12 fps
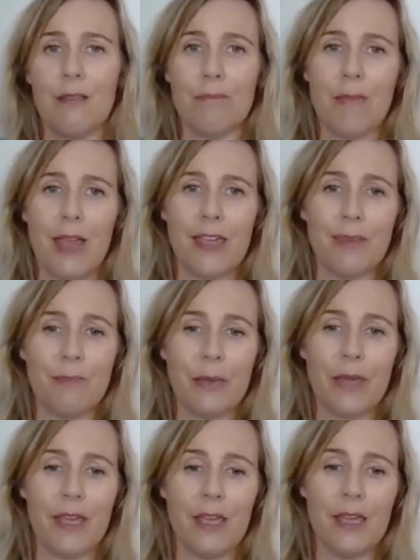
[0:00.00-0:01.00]
It
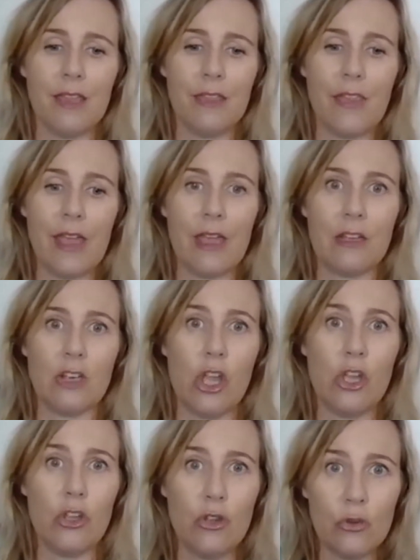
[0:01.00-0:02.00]
may be that
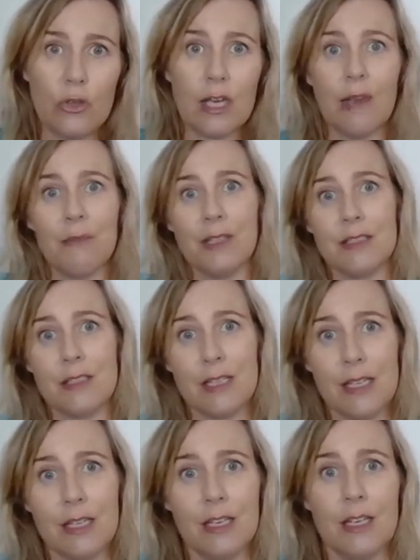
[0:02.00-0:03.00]
you come
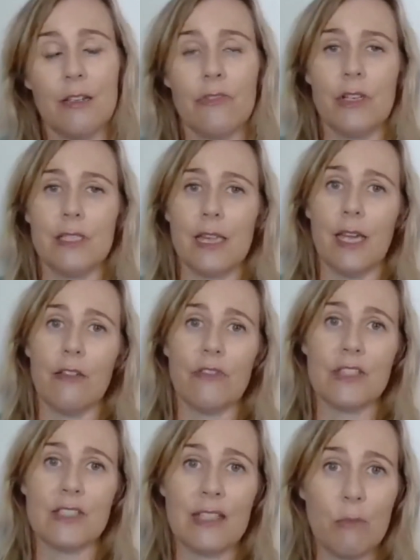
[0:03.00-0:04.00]
into the clinic every
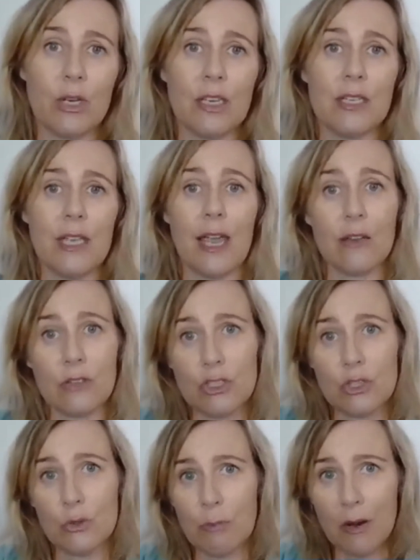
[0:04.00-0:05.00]
day for somebody
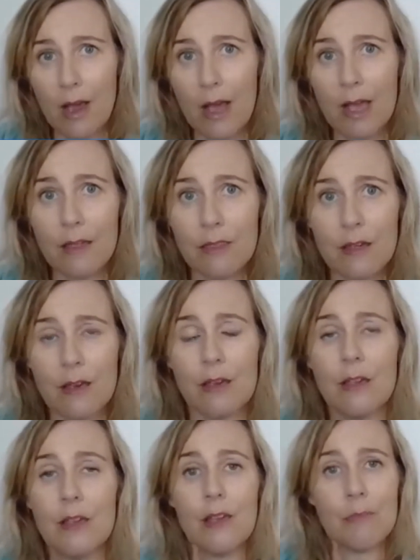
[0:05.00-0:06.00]
else to apply
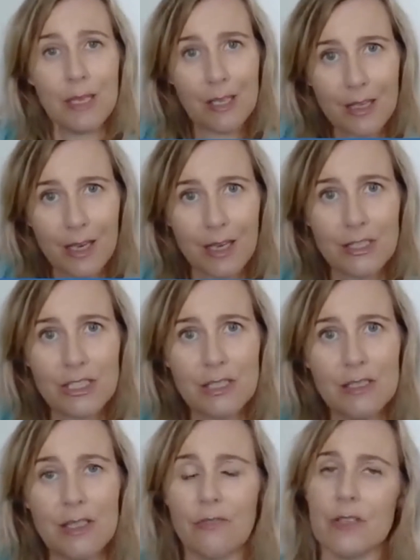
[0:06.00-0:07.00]
the
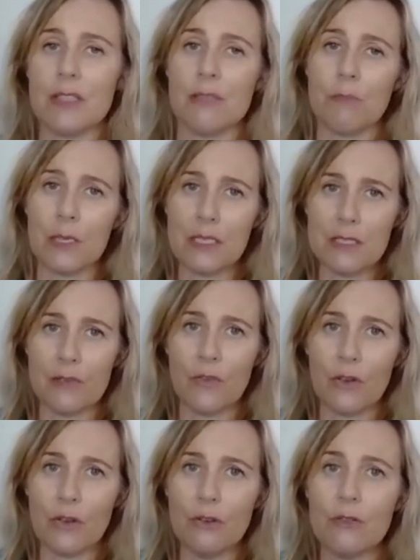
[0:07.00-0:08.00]
medication if it's a bit
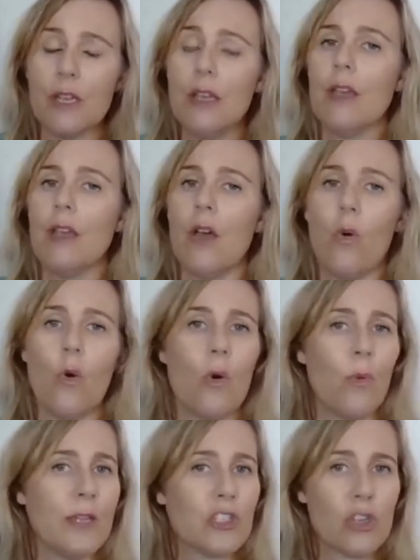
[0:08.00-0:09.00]
difficult,
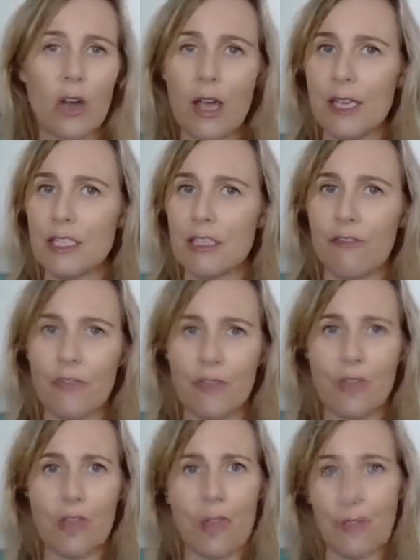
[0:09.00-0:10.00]
or we try a
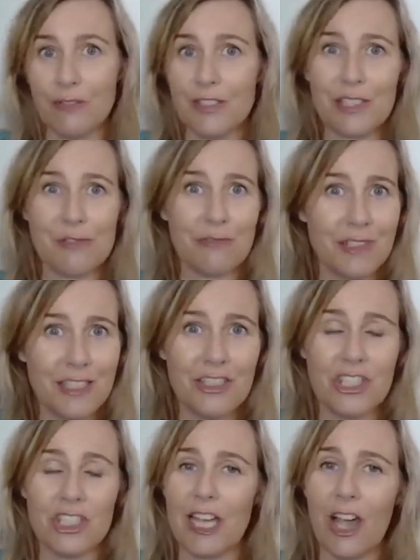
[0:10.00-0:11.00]
different kind of
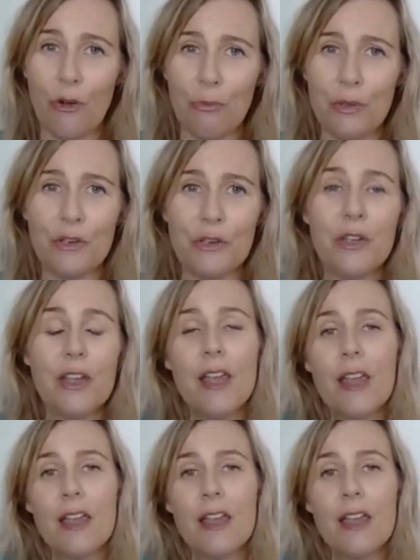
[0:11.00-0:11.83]
syringe to help you.